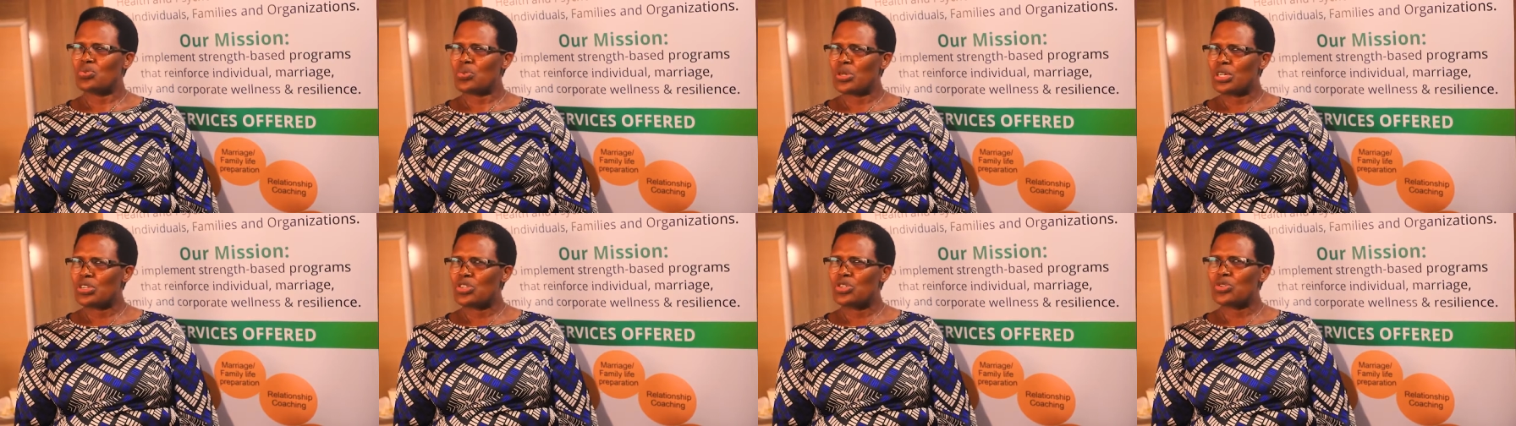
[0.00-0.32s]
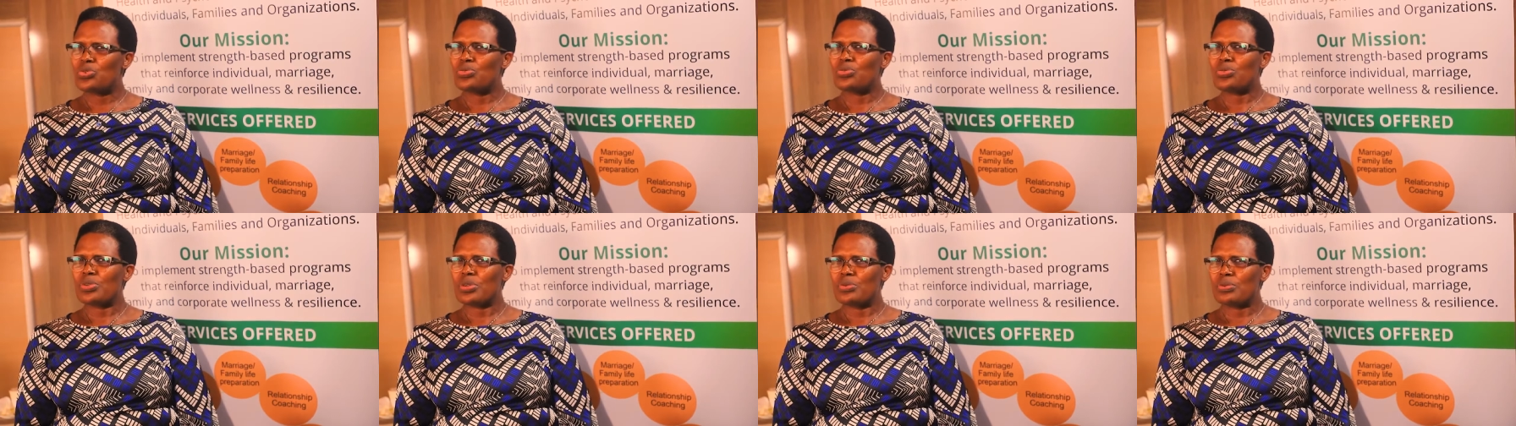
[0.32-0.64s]
want
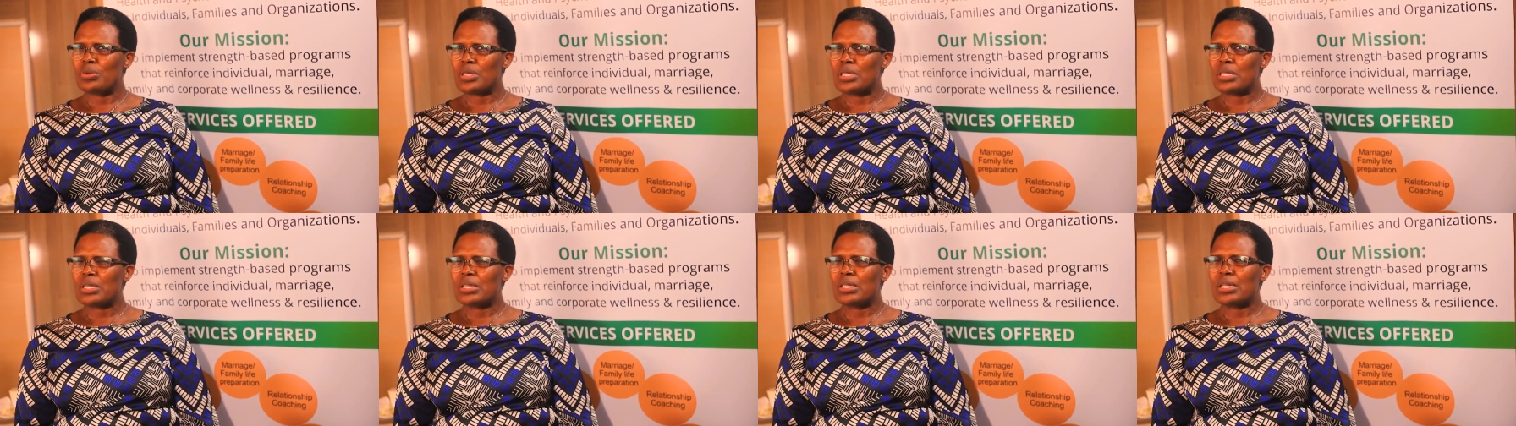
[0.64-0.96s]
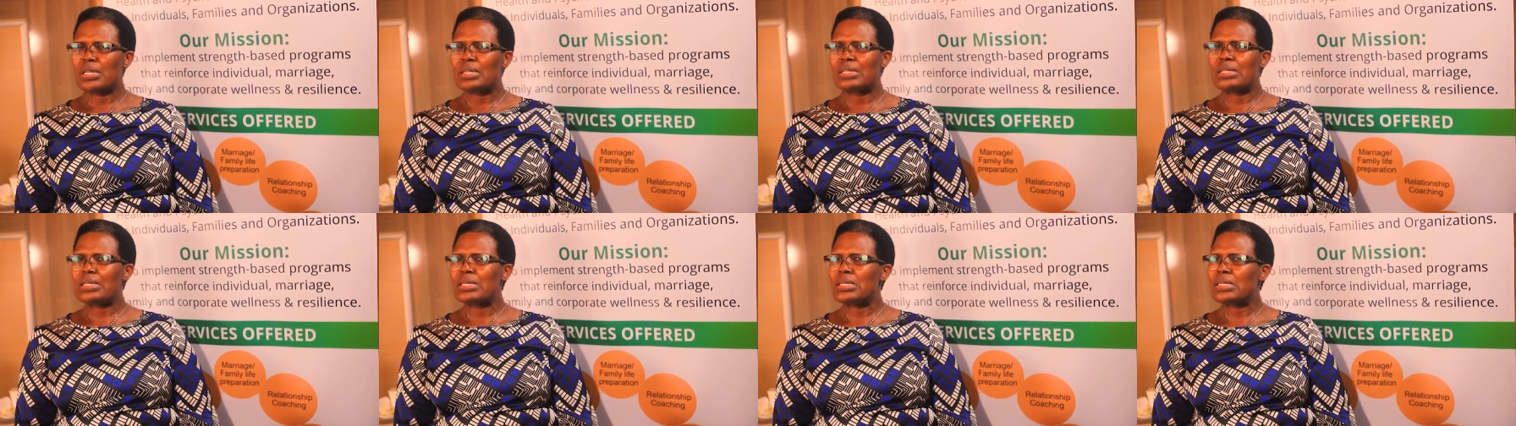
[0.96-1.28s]
to request
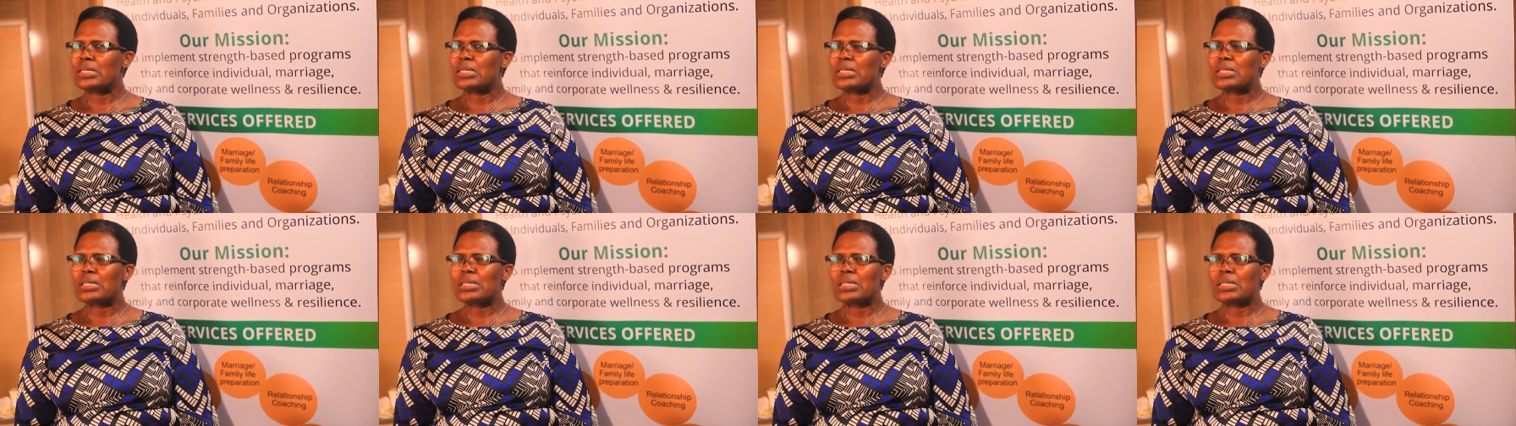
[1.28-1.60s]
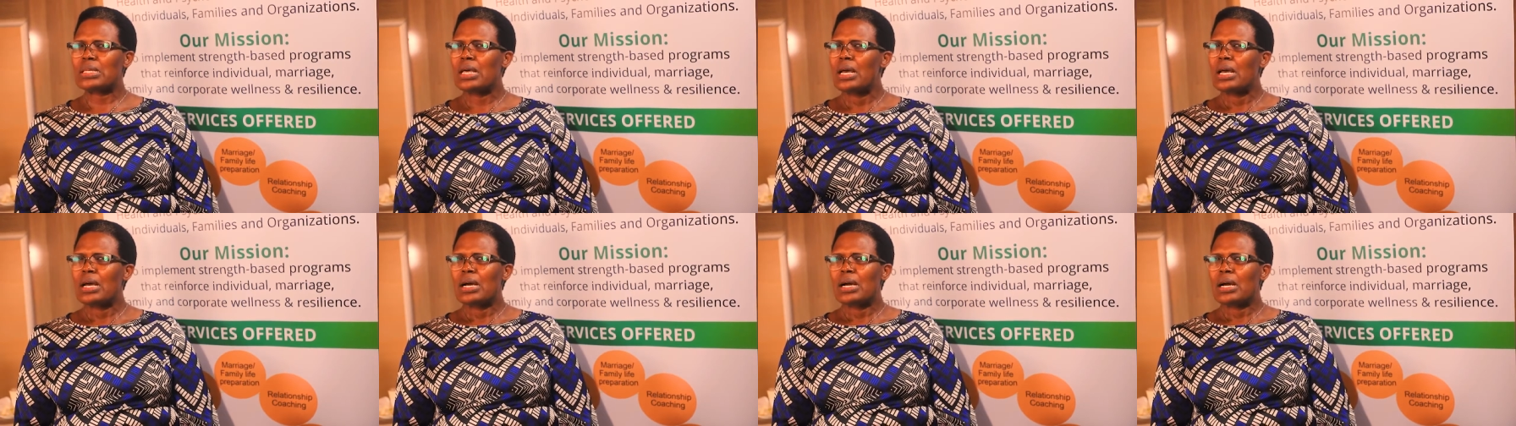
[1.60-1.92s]
that this is
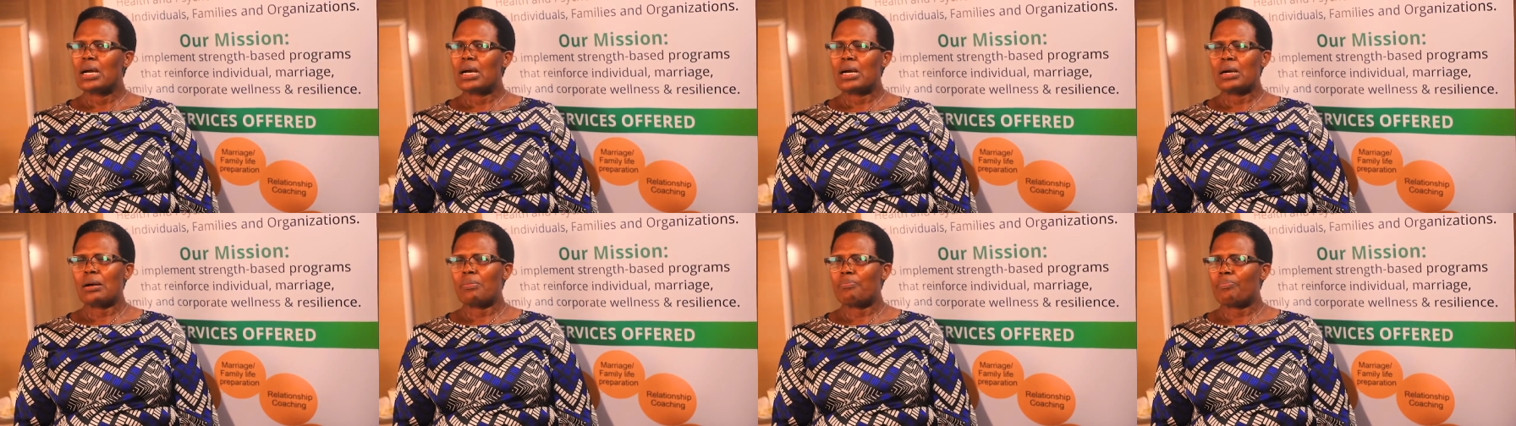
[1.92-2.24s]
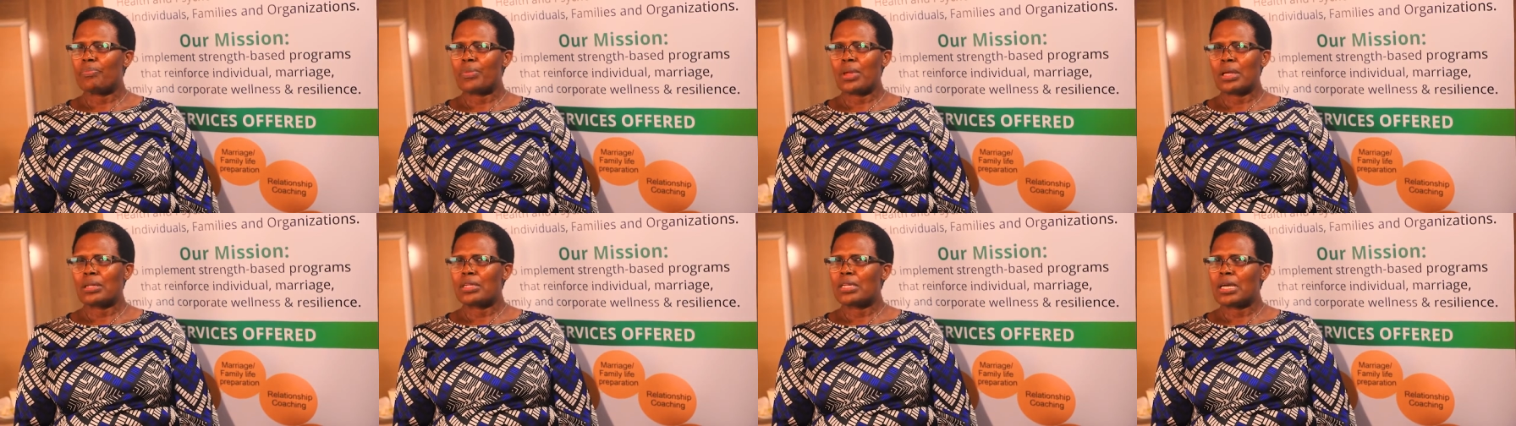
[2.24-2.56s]
a